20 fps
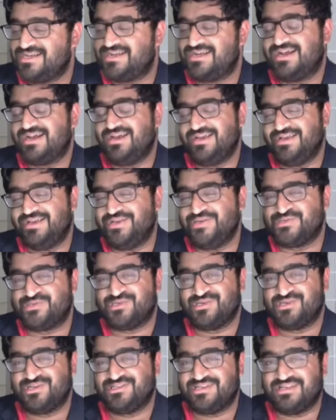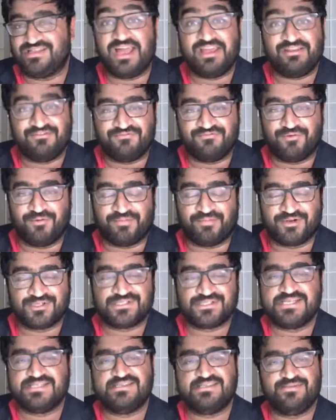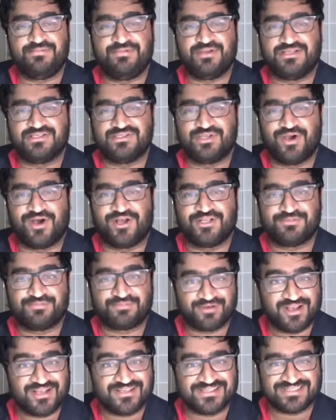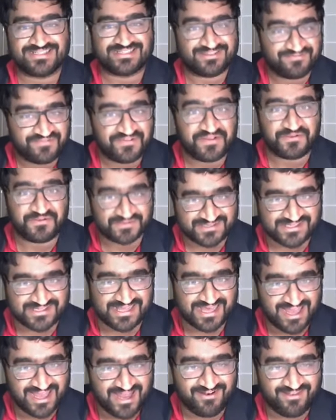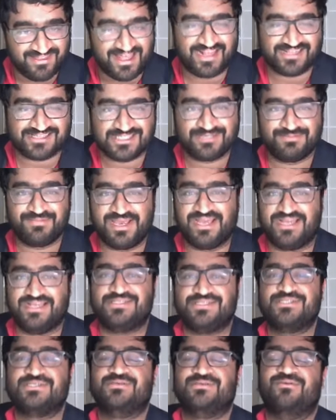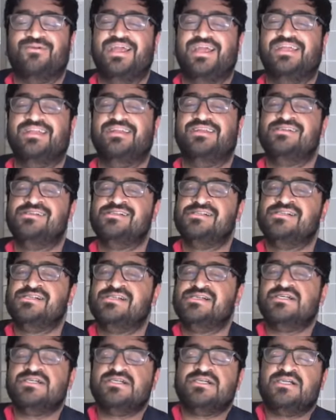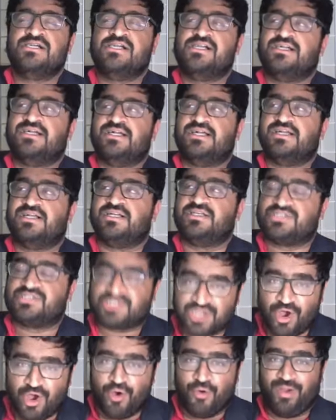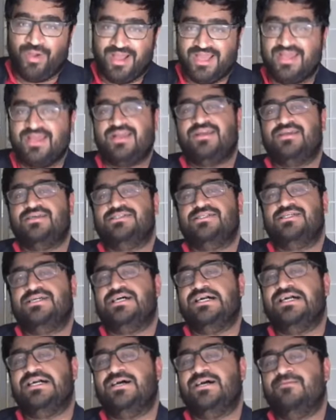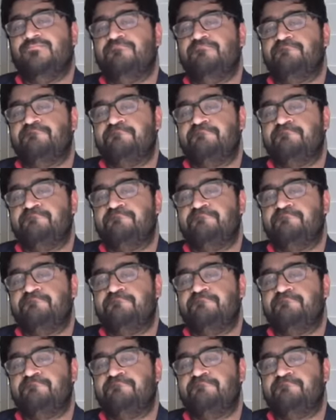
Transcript: uh, is delightful precisely because God's presence fills that, that space, right? So, um,